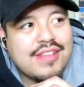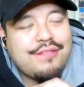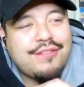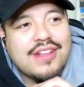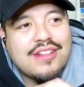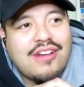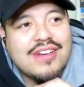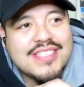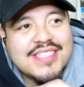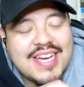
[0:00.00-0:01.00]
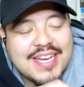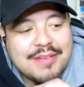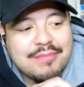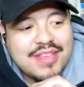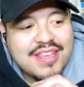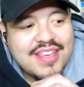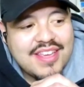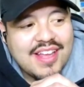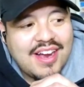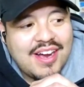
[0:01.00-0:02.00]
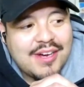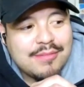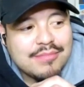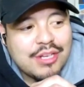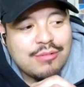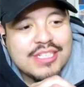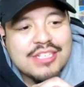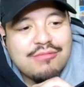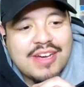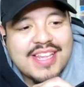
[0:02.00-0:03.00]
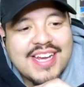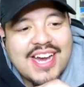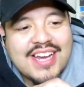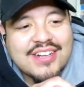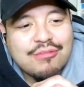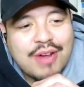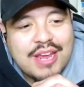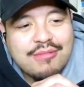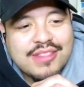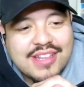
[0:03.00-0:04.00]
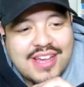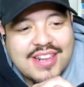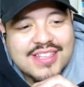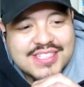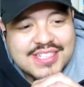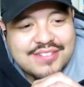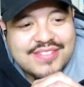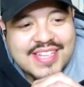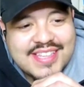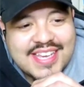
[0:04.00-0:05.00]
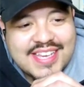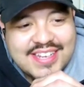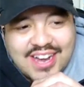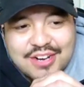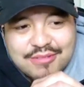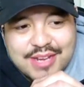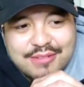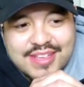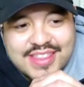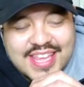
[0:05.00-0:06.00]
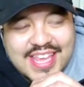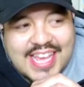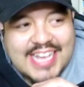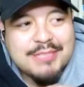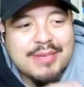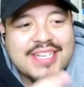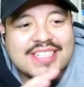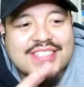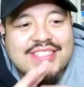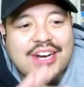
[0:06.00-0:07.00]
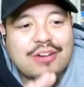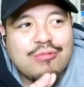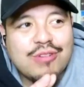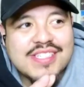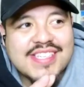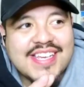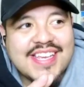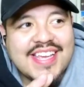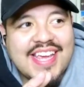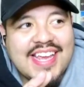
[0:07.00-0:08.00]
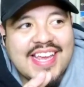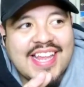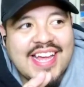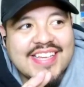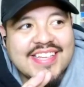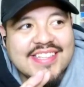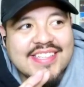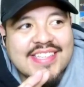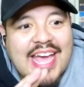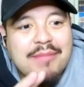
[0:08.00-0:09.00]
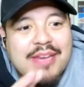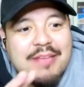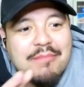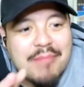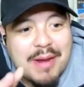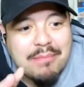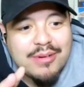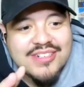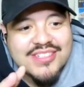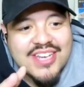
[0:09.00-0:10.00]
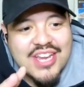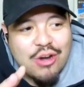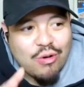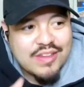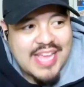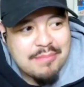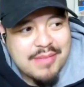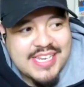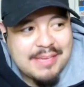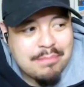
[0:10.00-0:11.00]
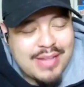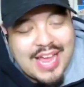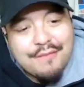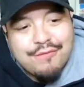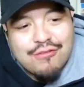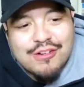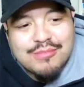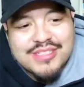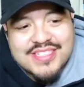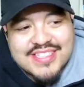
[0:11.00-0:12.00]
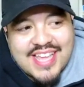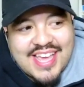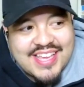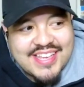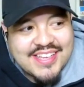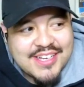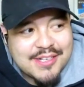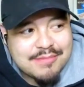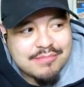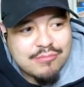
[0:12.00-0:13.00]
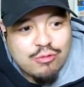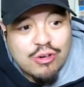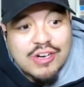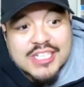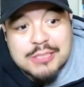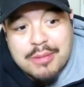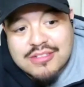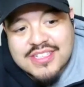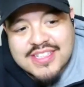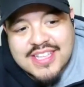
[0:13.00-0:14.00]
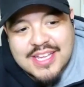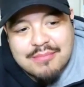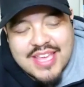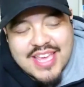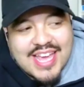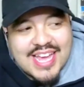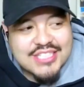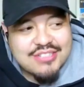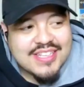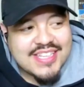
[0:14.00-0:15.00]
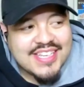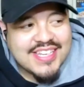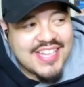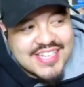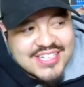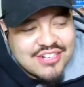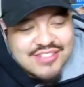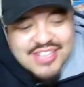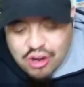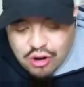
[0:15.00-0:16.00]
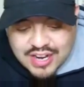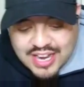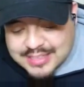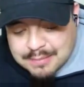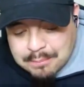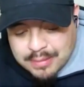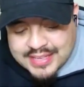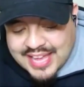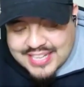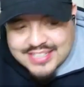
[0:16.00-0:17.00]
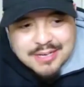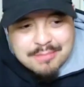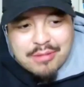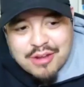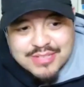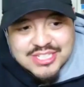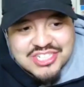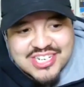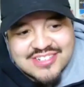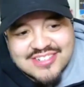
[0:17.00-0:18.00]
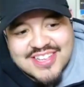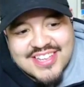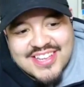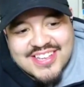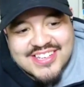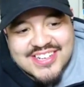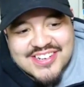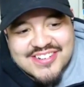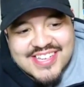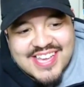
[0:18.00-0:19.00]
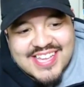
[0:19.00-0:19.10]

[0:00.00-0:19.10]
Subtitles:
that for the longest time, the reason why they got away with a lot of the stuff that they got away with is because there wasn't like that many members or that many platforms that were exposing them. And so I think like, they all kind of ganged up on Michelle, and